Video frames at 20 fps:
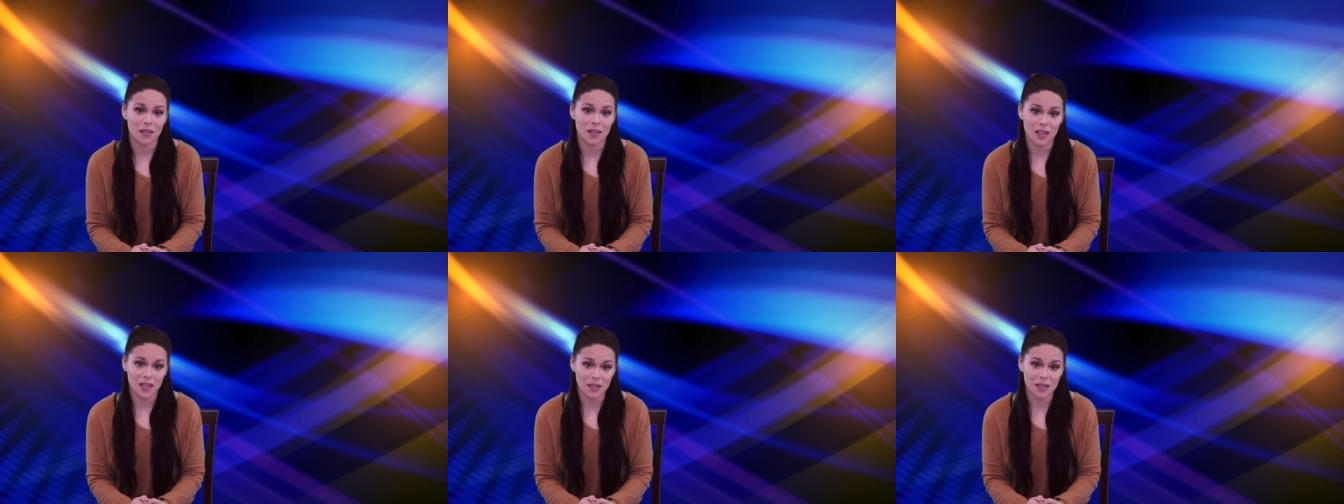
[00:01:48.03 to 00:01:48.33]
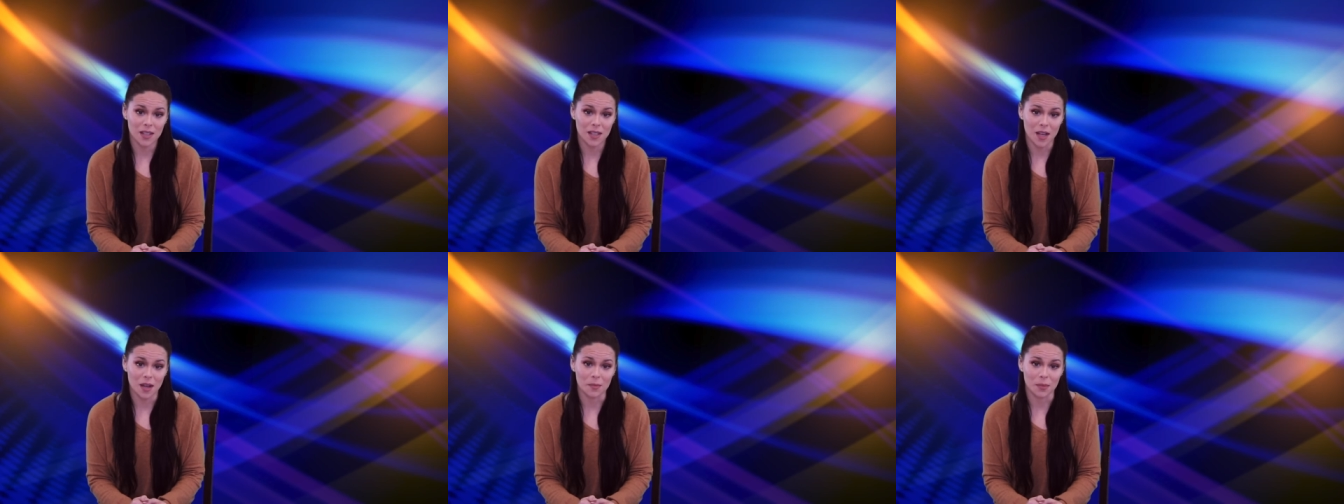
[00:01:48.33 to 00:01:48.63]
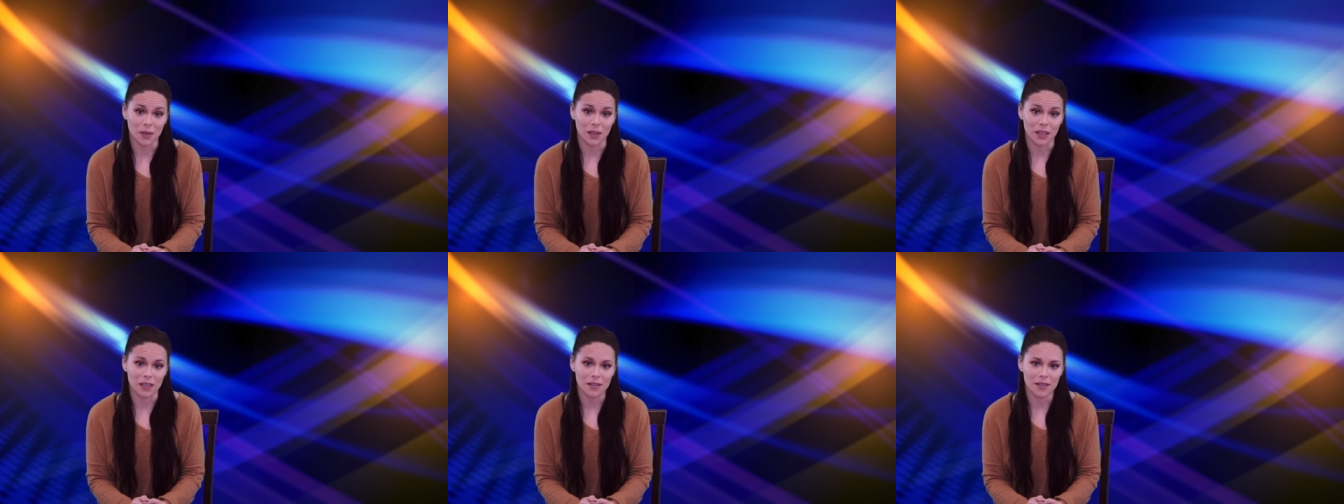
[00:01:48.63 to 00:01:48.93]
These
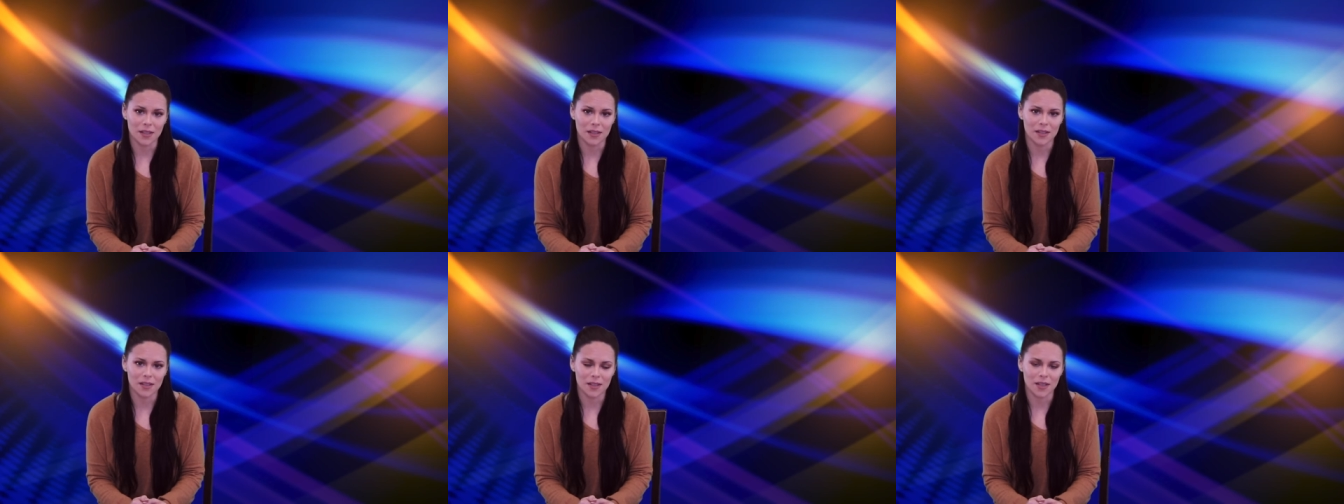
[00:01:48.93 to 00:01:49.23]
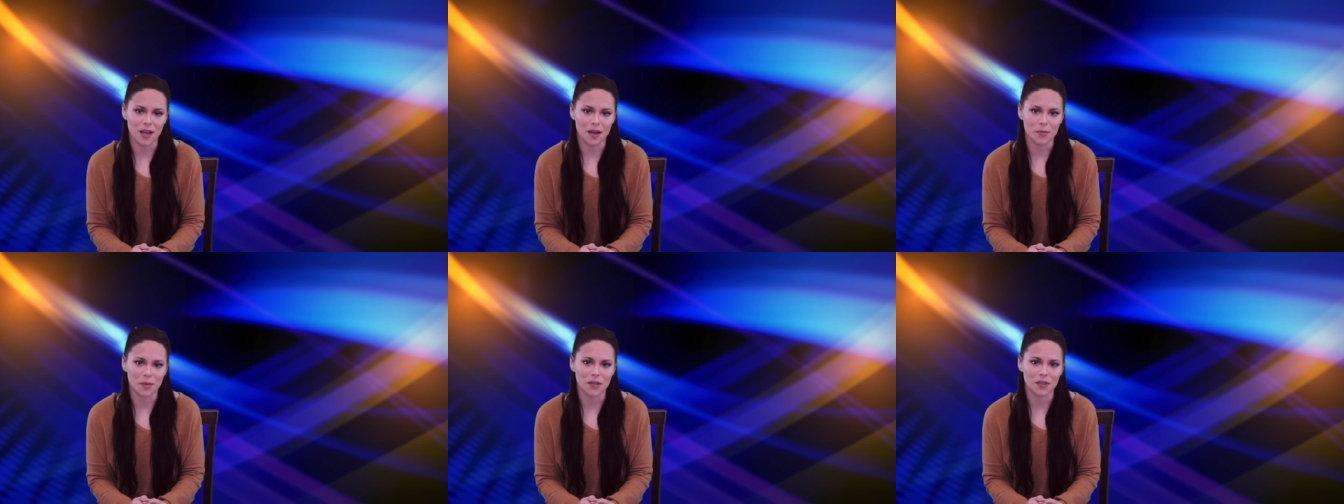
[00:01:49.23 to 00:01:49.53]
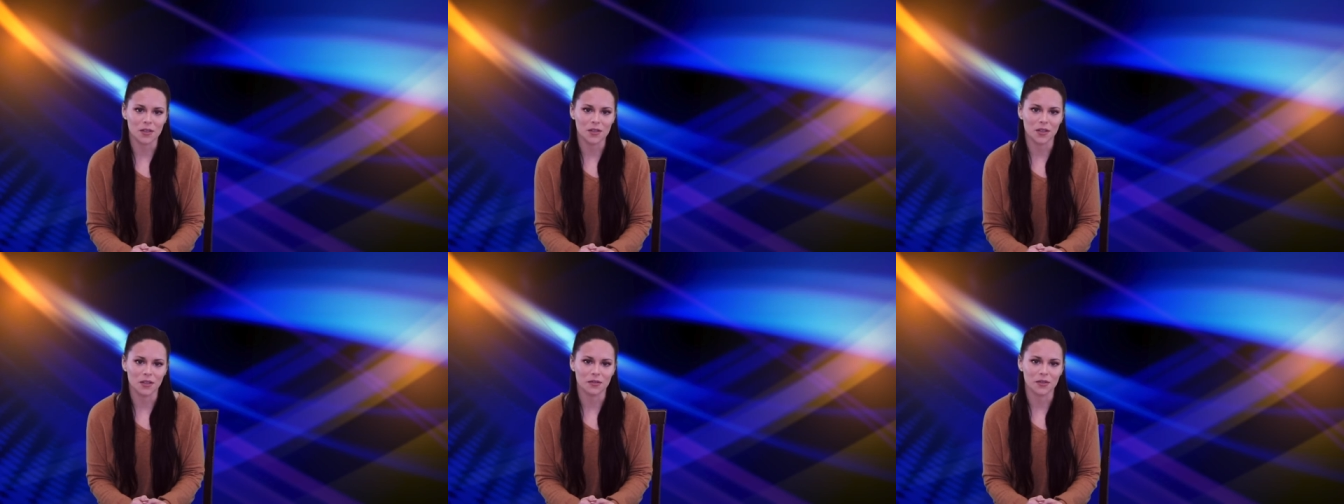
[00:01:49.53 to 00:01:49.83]
companies
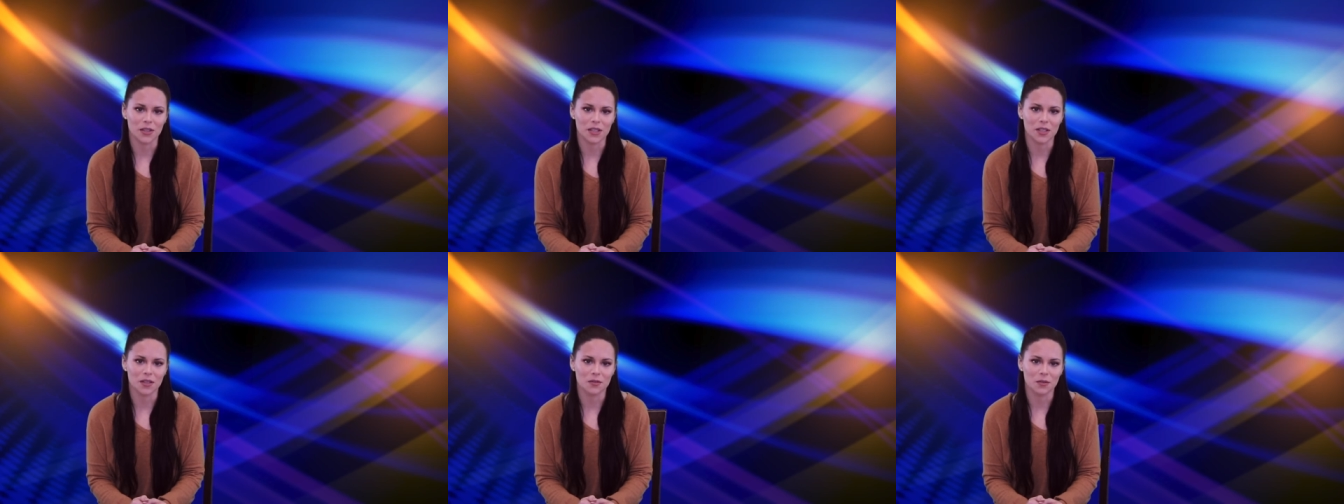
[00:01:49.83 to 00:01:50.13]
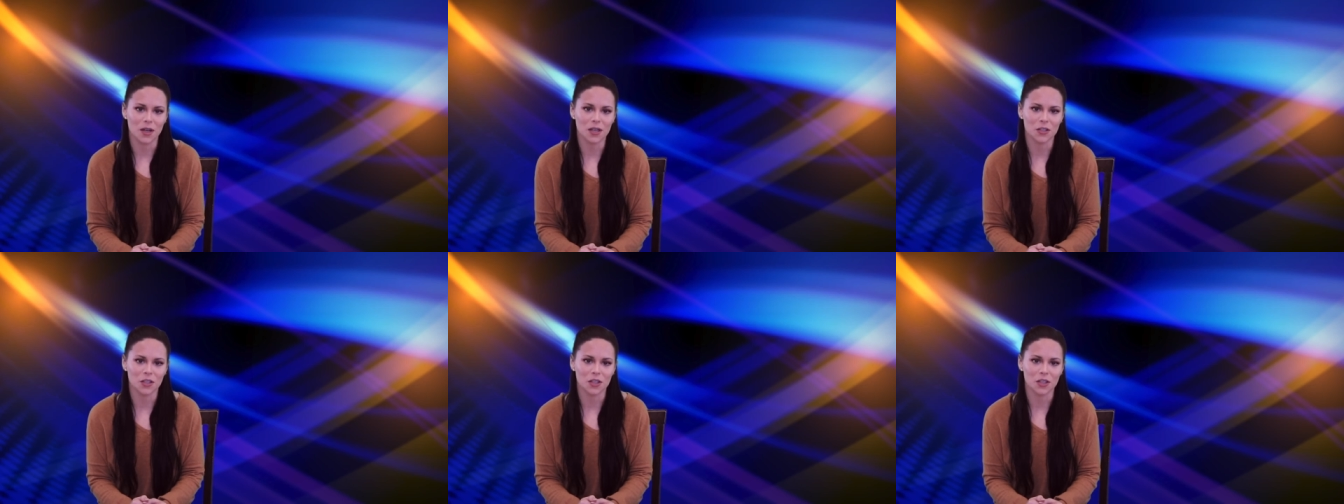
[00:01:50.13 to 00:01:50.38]
stopping service in